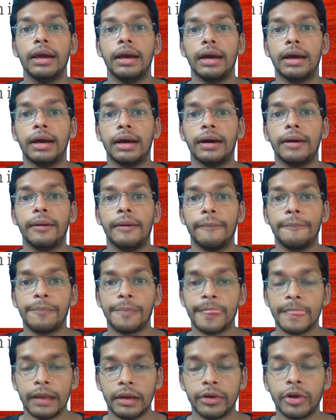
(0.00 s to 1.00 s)

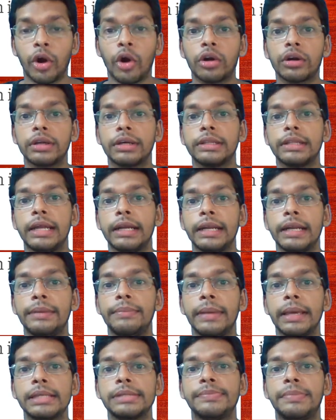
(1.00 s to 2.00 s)
a doctor, then it
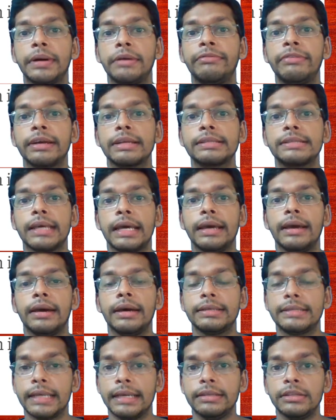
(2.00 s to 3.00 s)
makes perfect
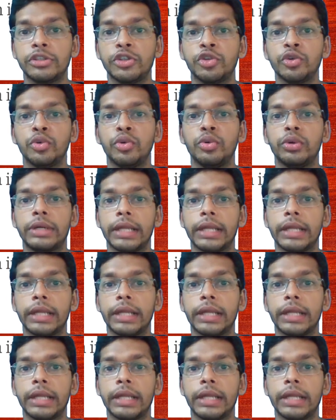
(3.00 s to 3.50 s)
sense to